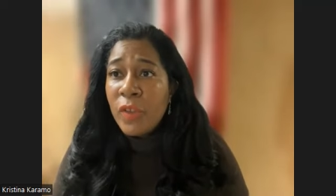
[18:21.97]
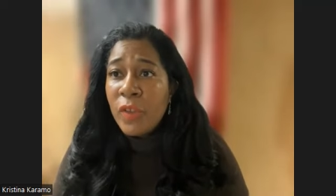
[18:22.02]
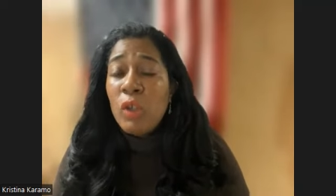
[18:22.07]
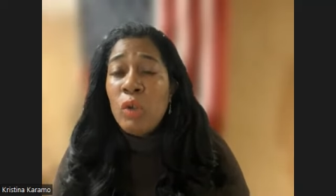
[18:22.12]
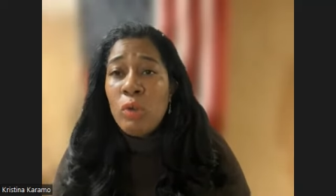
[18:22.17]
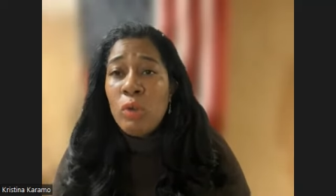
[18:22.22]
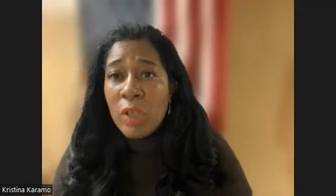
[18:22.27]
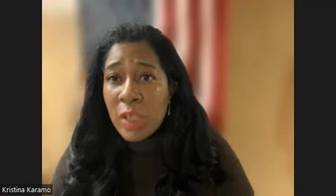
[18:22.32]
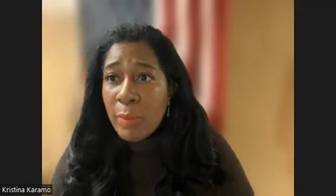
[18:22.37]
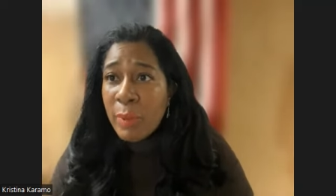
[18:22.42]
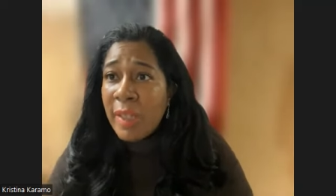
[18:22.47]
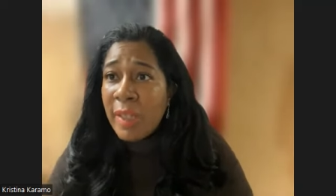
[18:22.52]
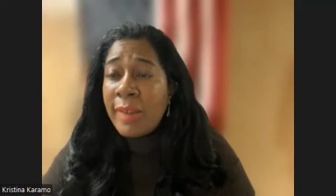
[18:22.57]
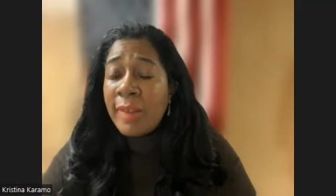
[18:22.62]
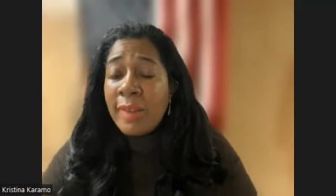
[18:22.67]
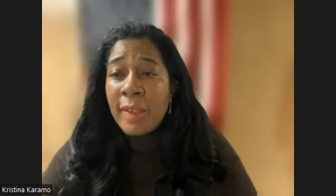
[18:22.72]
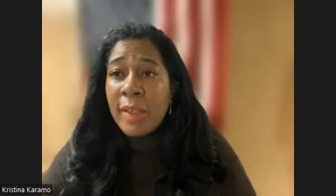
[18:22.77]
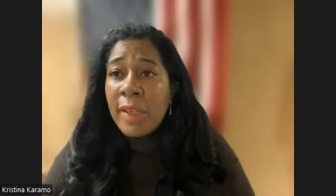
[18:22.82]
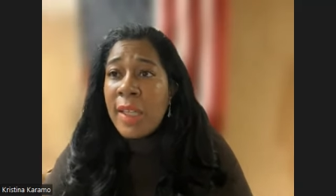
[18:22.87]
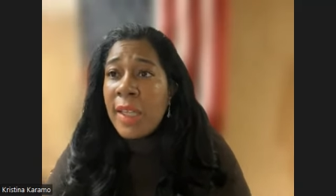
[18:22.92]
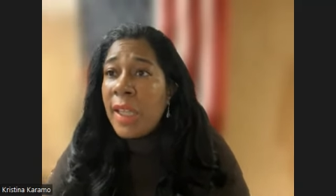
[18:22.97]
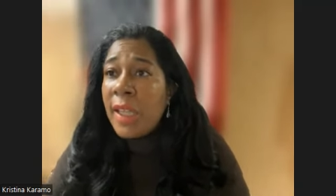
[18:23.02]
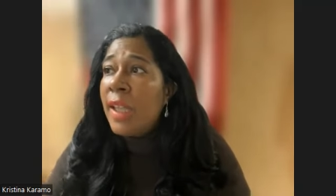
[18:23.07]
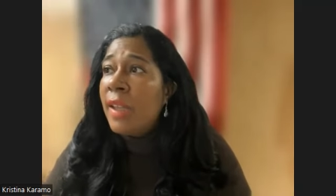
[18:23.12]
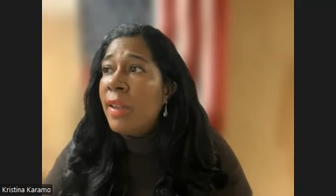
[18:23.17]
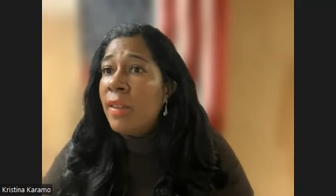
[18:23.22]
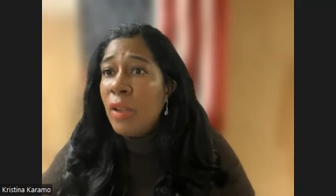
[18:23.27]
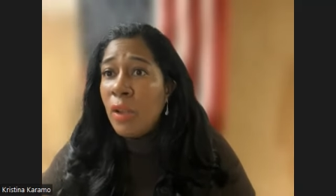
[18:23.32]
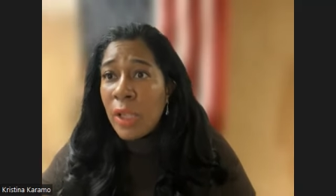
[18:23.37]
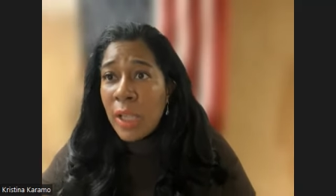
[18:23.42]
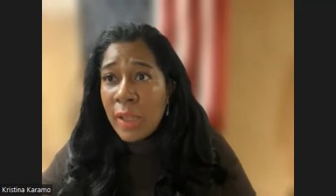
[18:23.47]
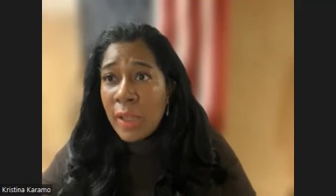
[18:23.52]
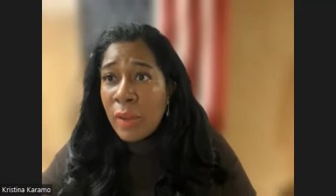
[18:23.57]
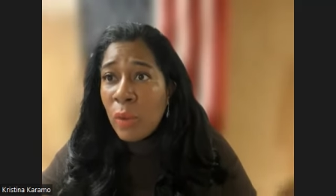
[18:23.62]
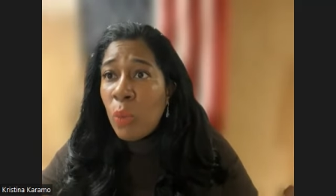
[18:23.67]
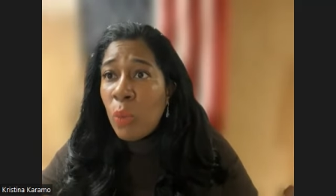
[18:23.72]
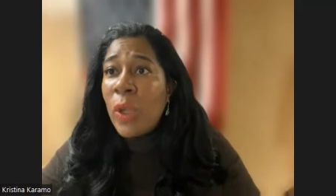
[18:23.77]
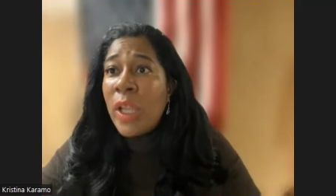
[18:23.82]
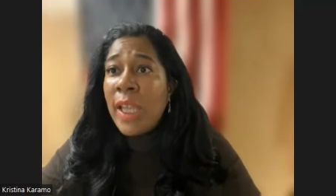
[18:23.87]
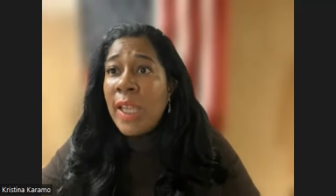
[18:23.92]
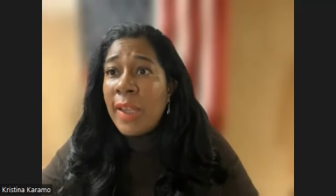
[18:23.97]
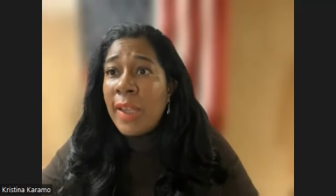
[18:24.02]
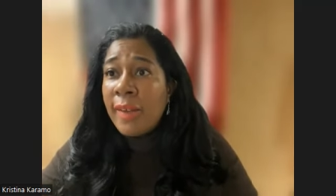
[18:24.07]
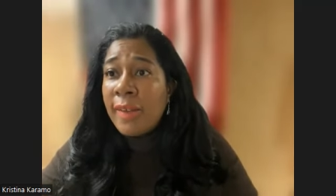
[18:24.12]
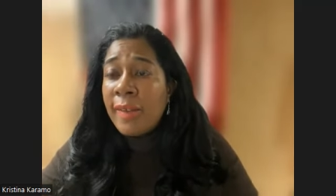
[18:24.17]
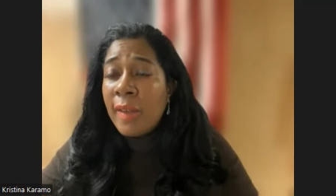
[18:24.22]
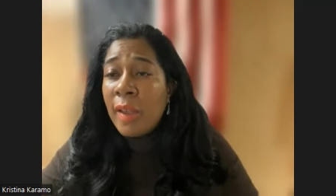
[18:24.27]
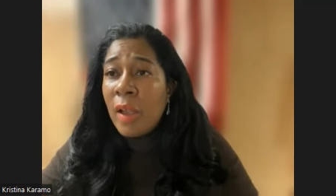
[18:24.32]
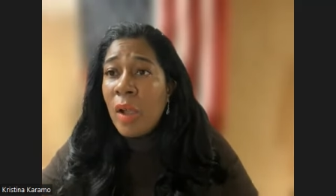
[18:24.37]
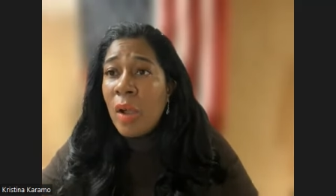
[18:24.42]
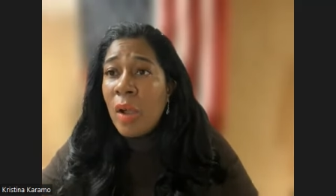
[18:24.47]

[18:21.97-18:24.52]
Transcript: You need to be sitting in the in the wings